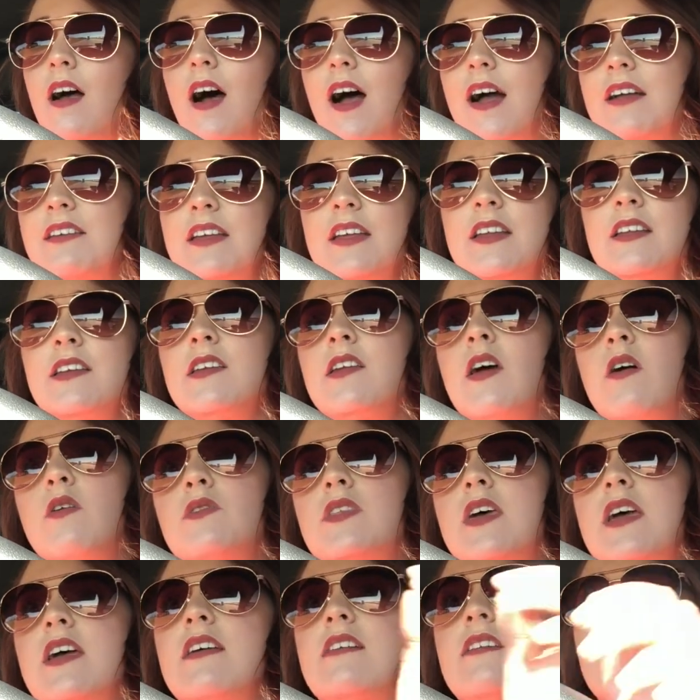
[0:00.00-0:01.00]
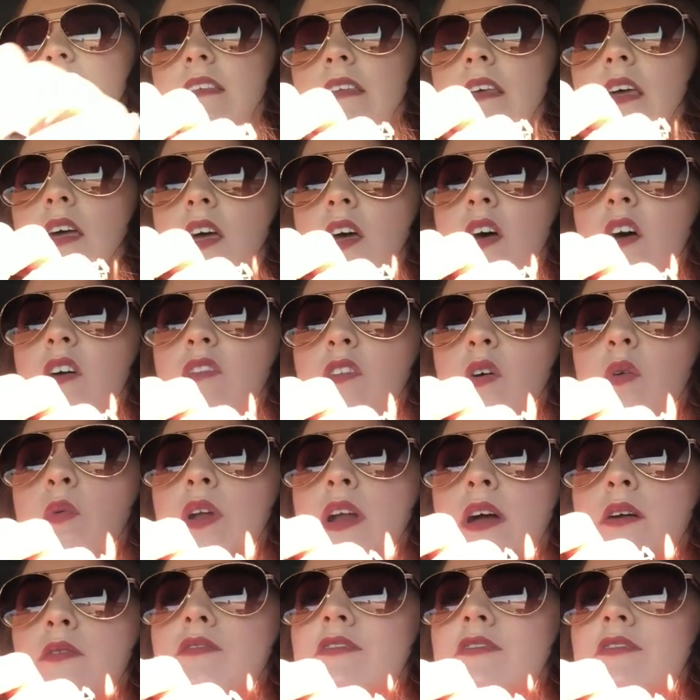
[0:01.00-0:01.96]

I didn't know this. So when I